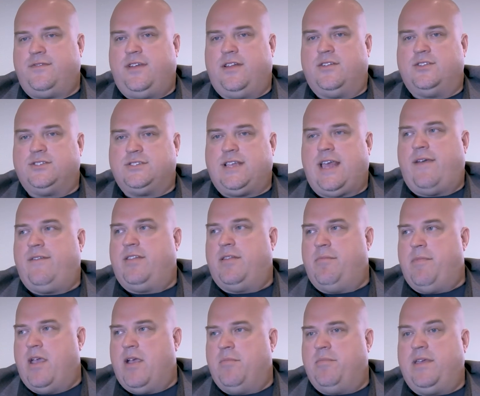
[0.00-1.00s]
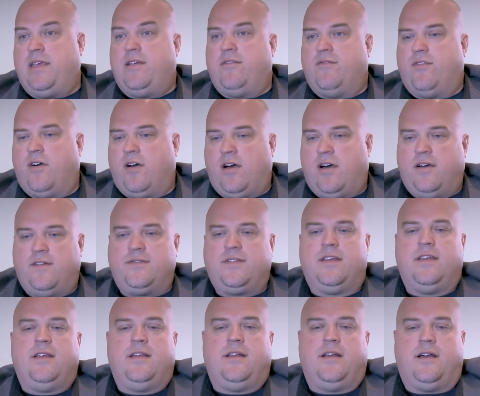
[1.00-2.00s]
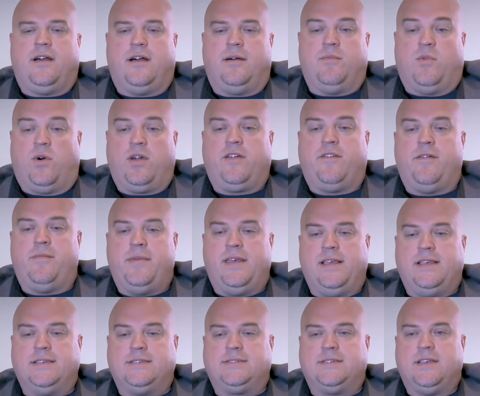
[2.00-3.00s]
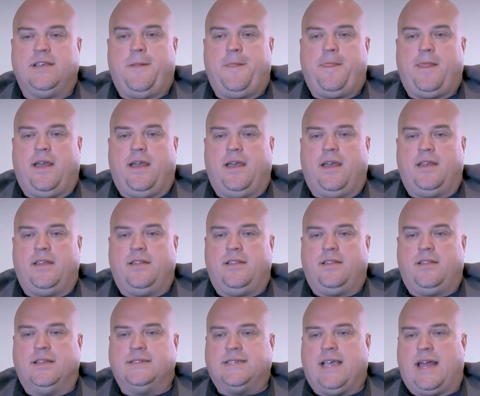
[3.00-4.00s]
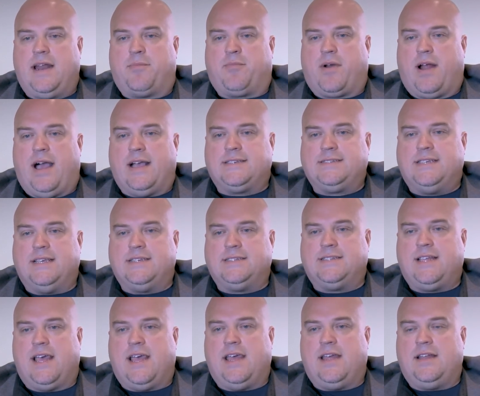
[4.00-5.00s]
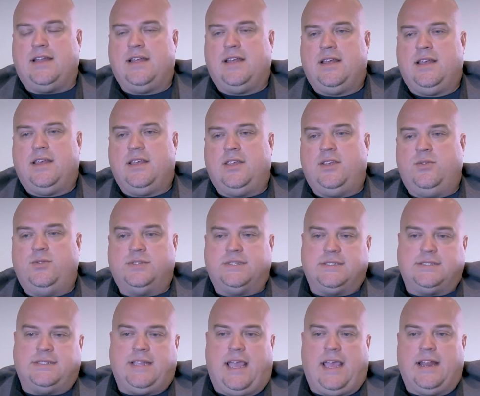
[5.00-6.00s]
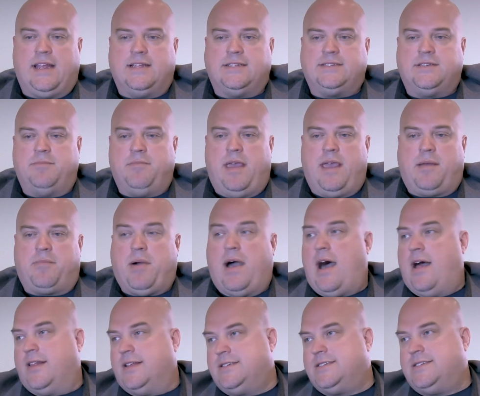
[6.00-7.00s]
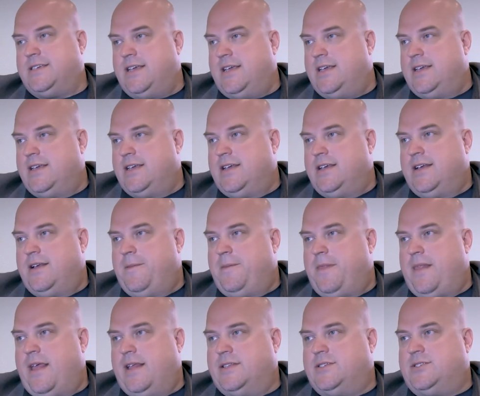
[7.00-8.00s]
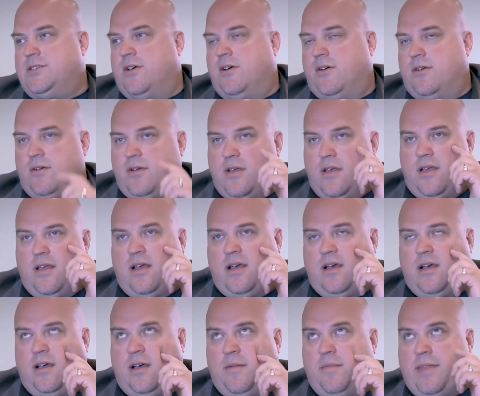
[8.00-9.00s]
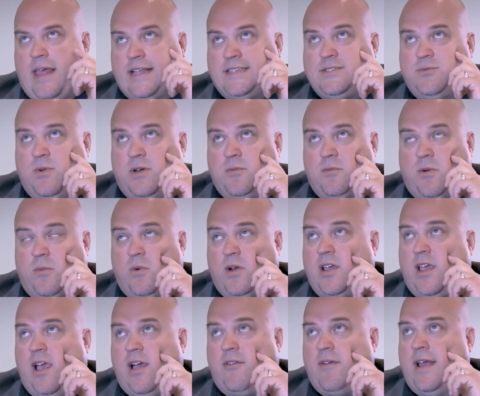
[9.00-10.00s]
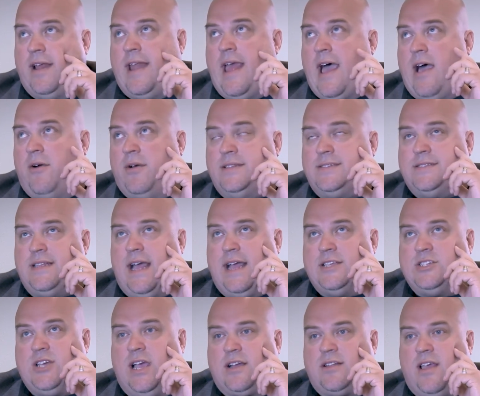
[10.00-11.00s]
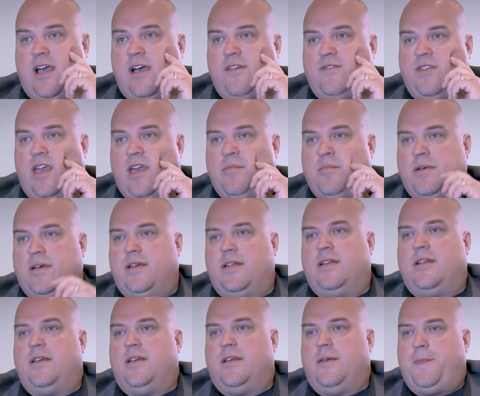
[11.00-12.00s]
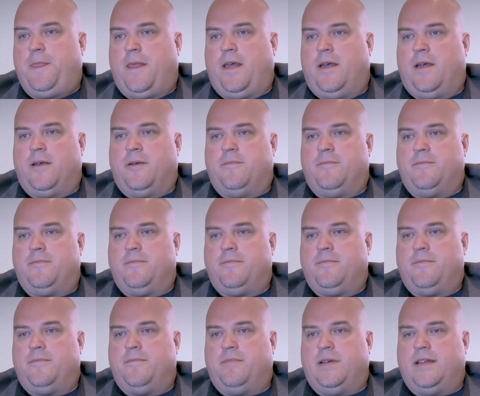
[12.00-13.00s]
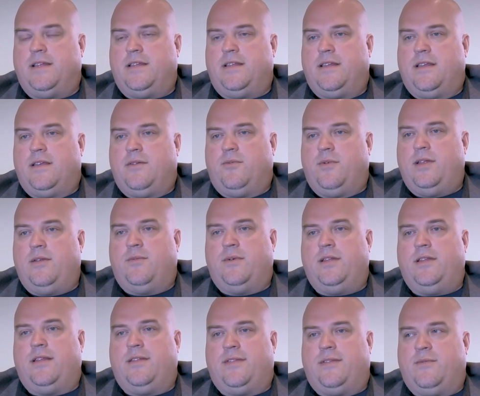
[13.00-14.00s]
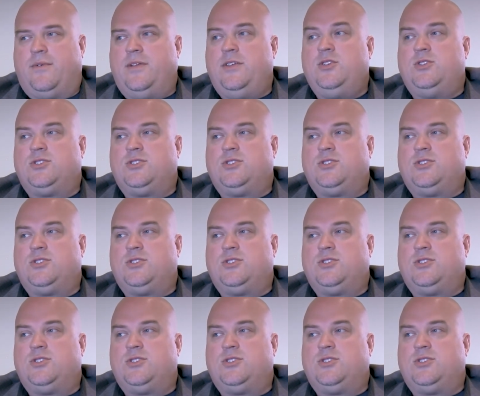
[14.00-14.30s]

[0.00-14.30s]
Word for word: you know just having the mayor be involved. Um, one of them is uh, design a process that uses data to make policy, mm. and so um, that's the one we're working on right now. It's not checked off yet, but um, but when, when, when you